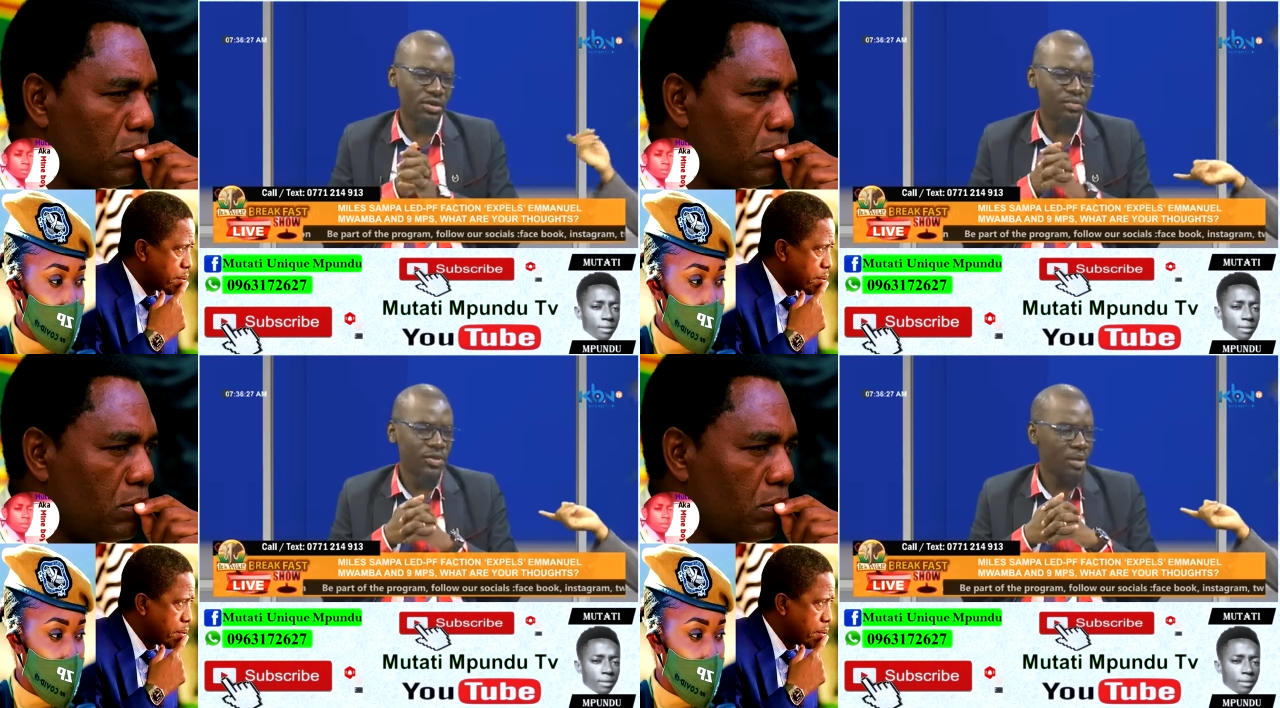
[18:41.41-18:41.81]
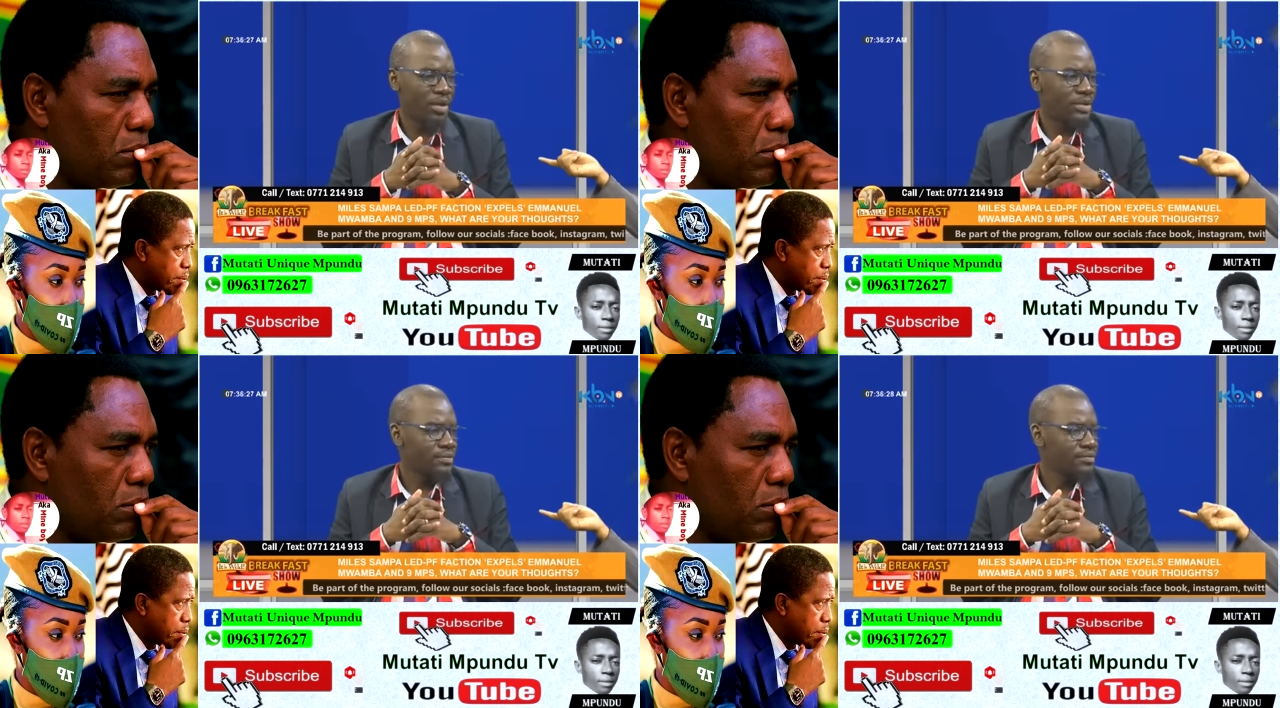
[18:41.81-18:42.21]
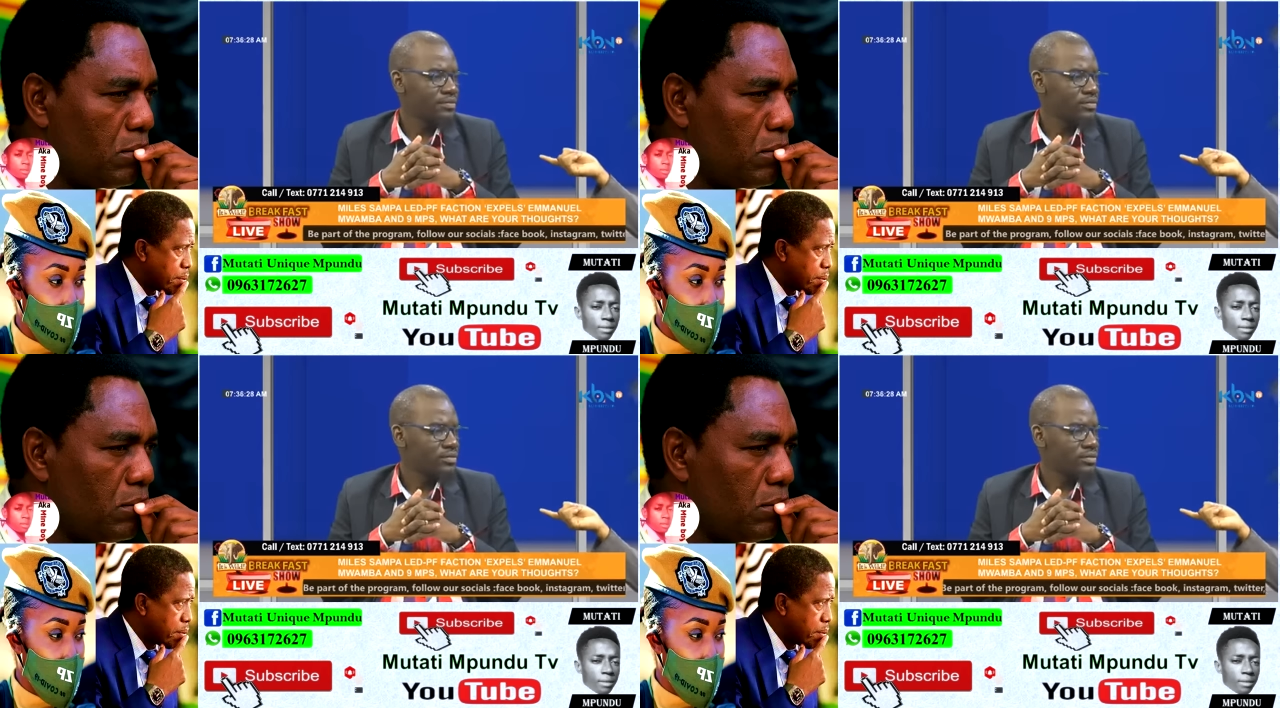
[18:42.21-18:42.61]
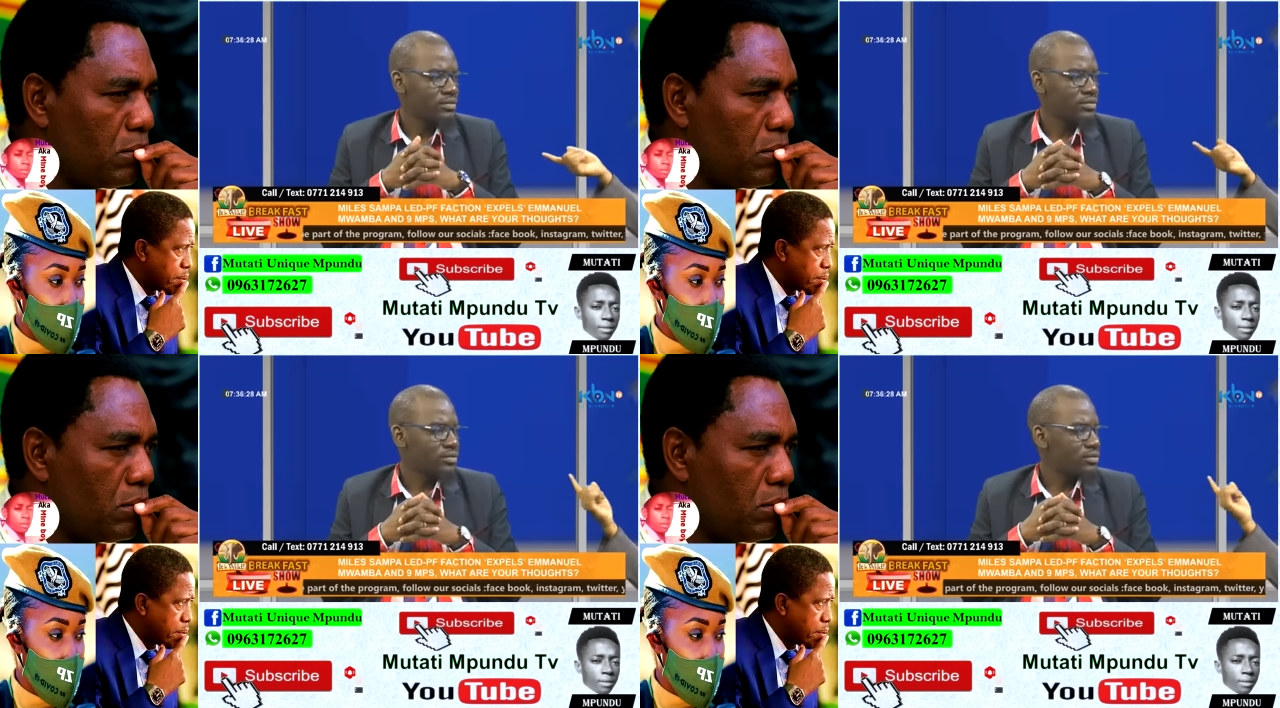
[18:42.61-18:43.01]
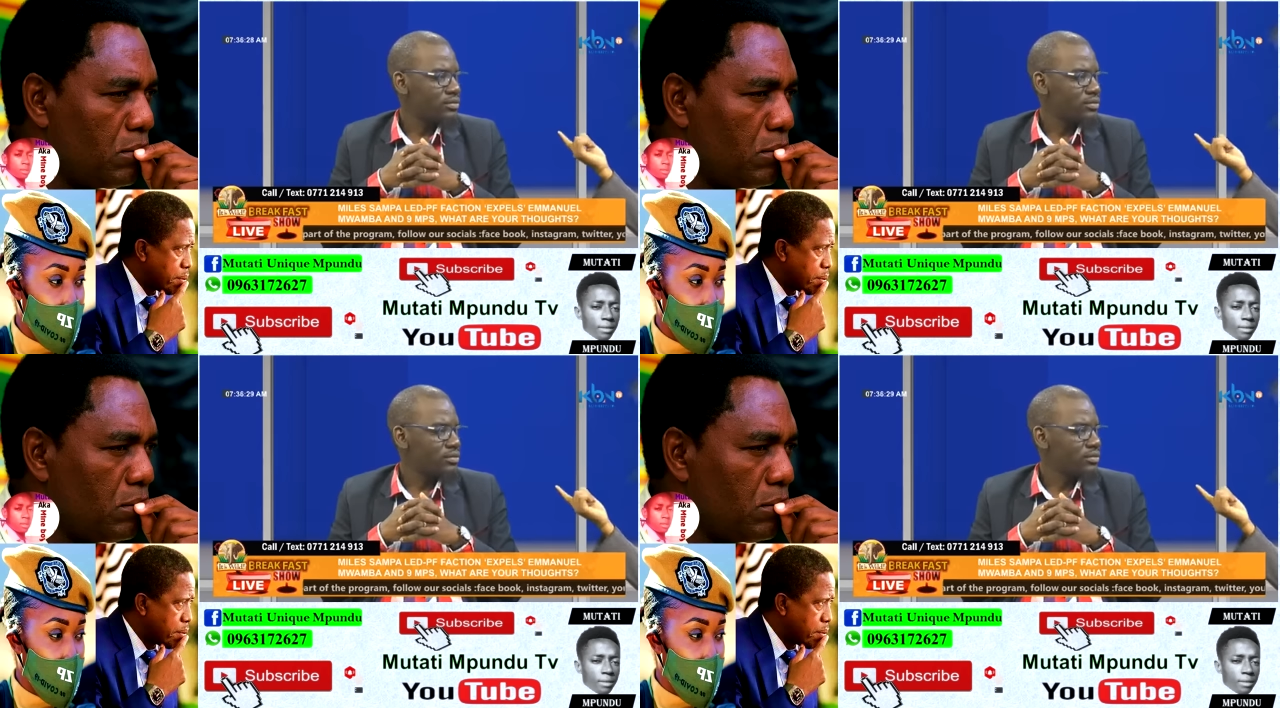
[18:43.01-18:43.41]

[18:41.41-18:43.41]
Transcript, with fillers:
Speaker 1: Even happen. in the early, you remember during